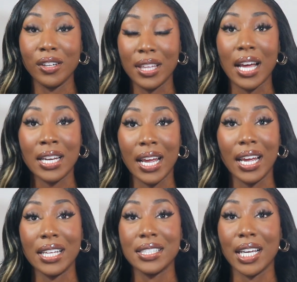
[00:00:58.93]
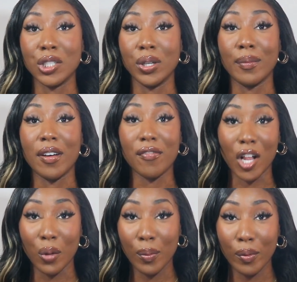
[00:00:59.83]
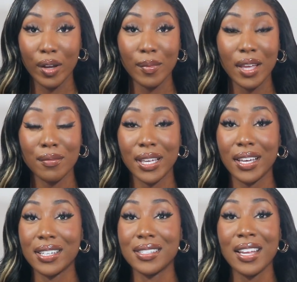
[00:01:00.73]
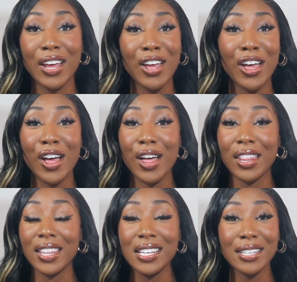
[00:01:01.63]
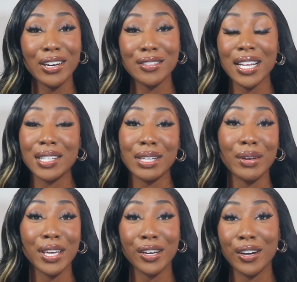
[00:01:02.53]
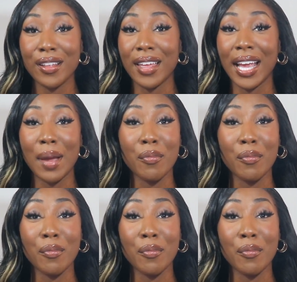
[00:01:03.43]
that day scheduling my follow-up appointment, because these hairstylists out here, they get